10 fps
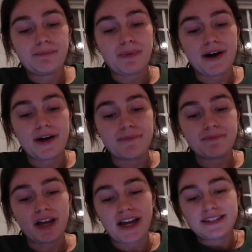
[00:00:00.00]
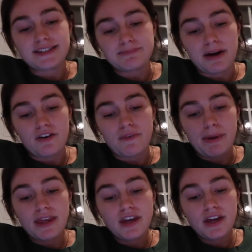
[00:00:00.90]
but um, I guess it's a matter of
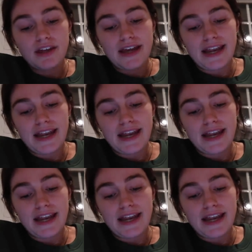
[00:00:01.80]
opinion.